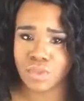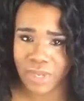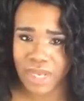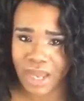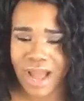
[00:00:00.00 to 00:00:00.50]

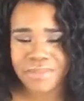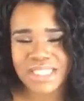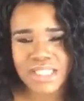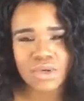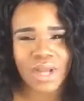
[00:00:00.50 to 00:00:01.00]
week. I'm
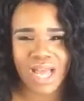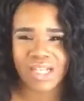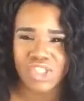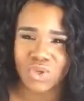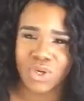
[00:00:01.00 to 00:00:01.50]
still
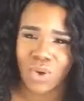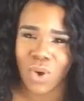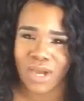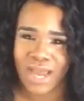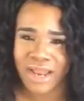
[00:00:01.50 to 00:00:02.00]
kind of sort of
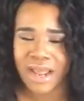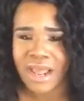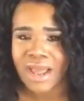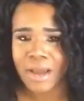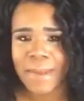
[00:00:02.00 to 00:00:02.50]
on that.
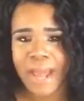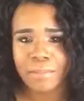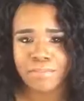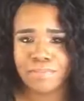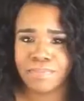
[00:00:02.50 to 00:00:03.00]
I'm
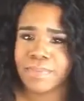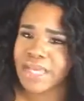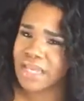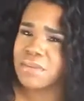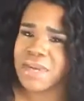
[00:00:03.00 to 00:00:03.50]
not
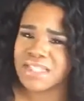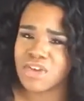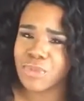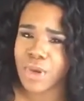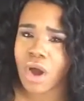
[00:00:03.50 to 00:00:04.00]
killing
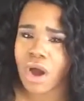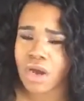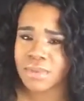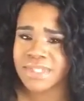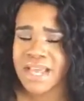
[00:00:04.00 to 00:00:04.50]
myself with
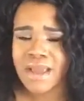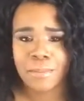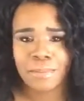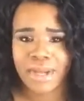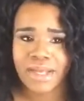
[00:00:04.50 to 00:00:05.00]
carbs,
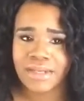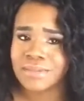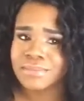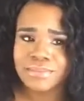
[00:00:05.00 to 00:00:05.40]
but